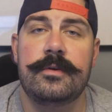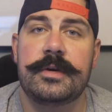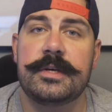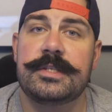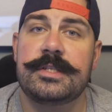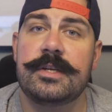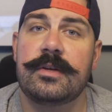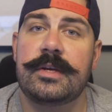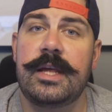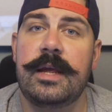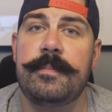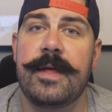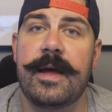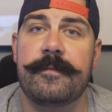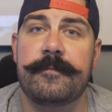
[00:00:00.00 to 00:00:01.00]
you could still
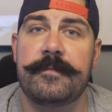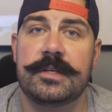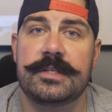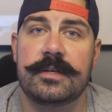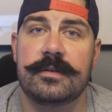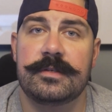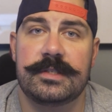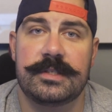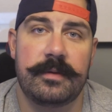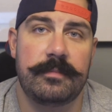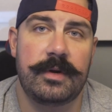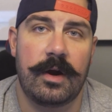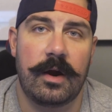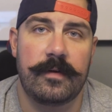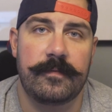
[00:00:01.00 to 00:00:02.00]
keep that physical SIM
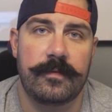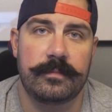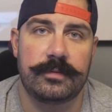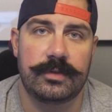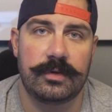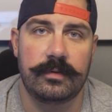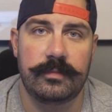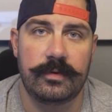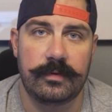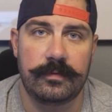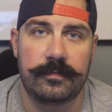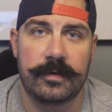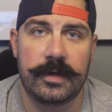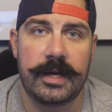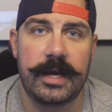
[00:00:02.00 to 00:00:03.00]
card from
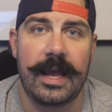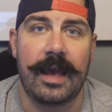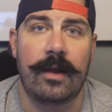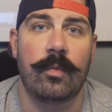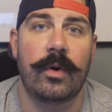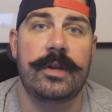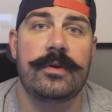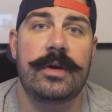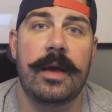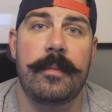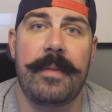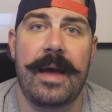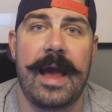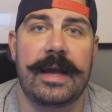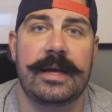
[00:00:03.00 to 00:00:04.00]
TrueMove, and when you get
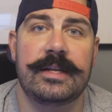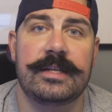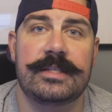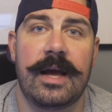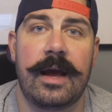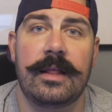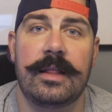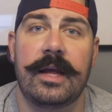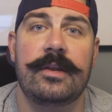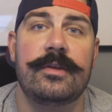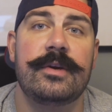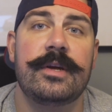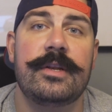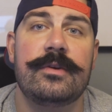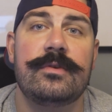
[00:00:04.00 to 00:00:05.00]
back into Thailand,
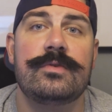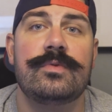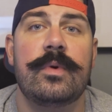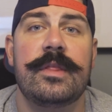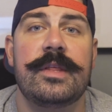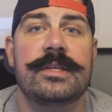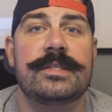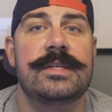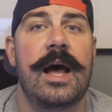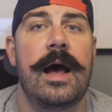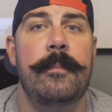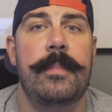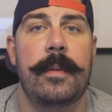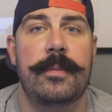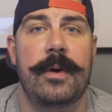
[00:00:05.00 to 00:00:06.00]
you can use one of these
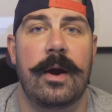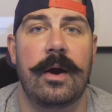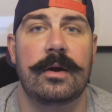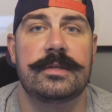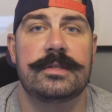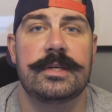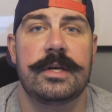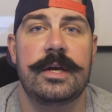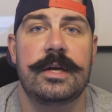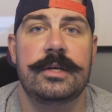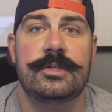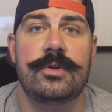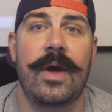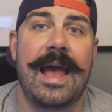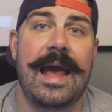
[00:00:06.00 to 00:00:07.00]
top-up cards
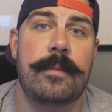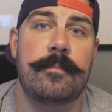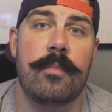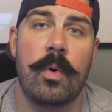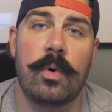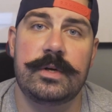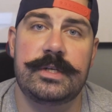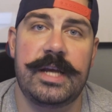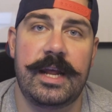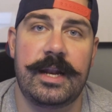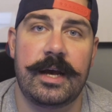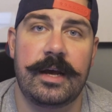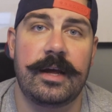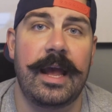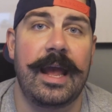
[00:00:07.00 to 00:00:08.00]
to add more
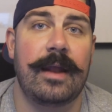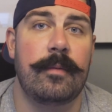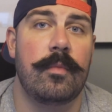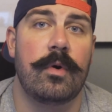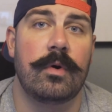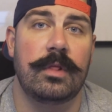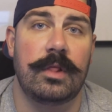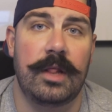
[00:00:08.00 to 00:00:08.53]
data and more